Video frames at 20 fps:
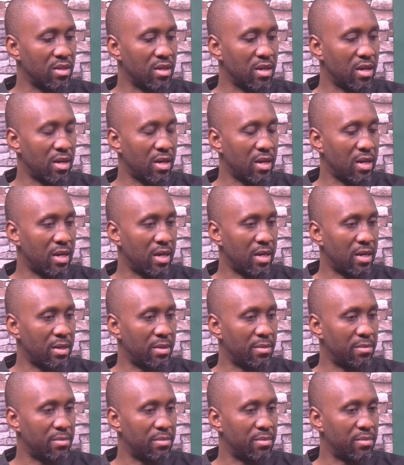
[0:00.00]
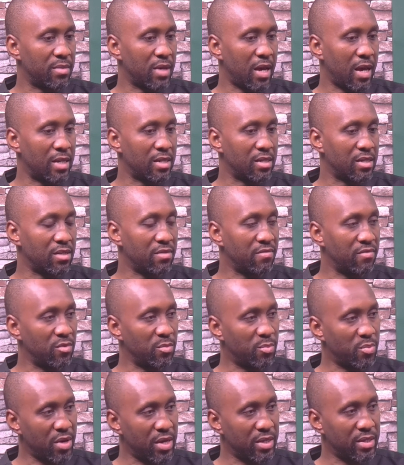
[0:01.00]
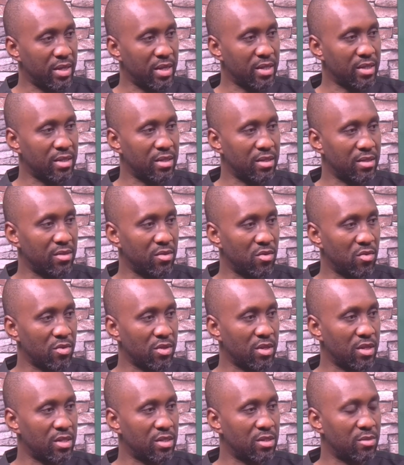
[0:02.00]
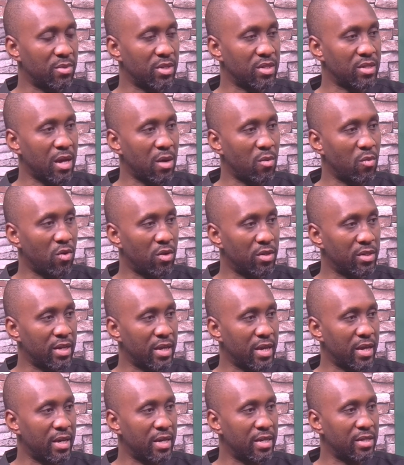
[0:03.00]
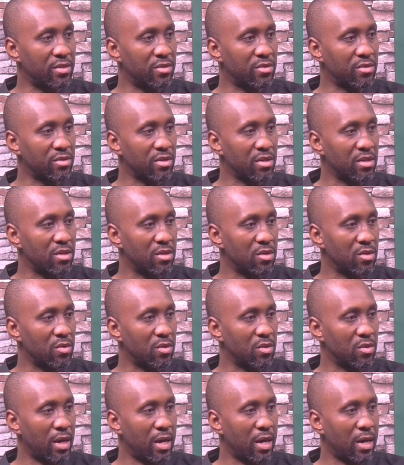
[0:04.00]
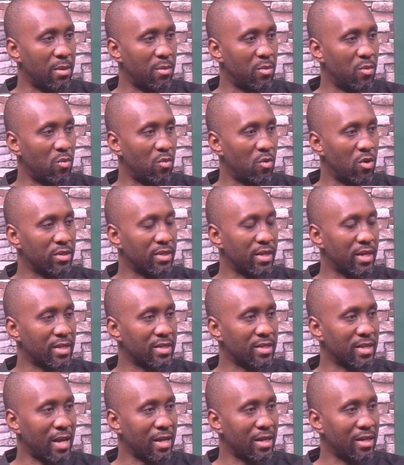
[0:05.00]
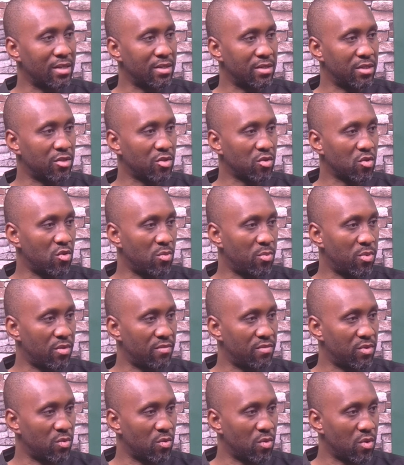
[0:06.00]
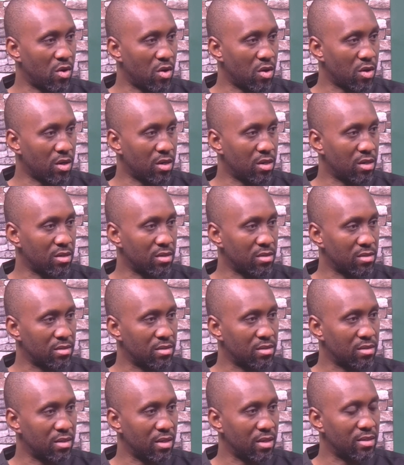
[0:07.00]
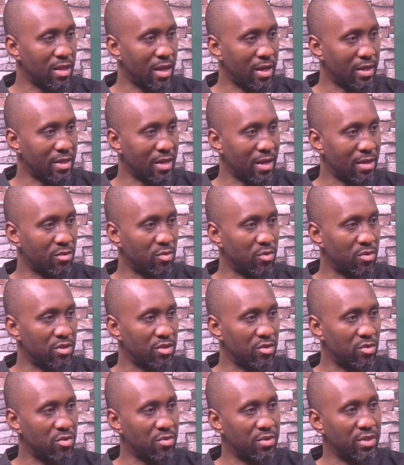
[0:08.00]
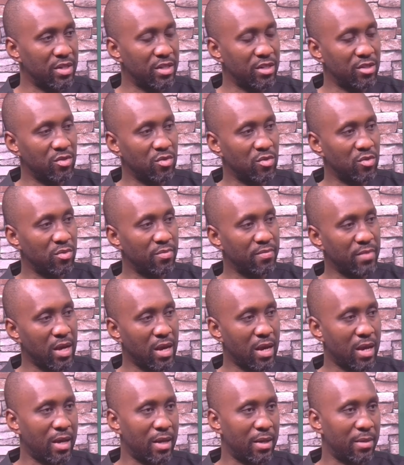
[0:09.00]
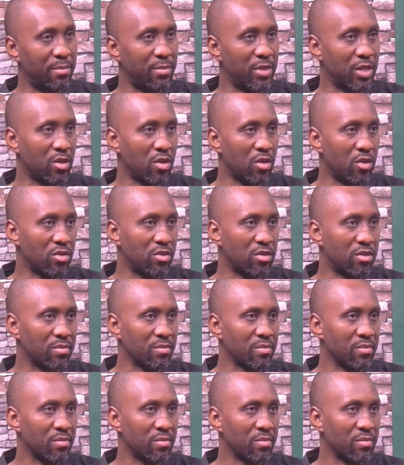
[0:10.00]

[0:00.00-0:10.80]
um, and even presently, okay, it's been awarded, um, what exactly is the scope of the work, things like that, we need to really know um, because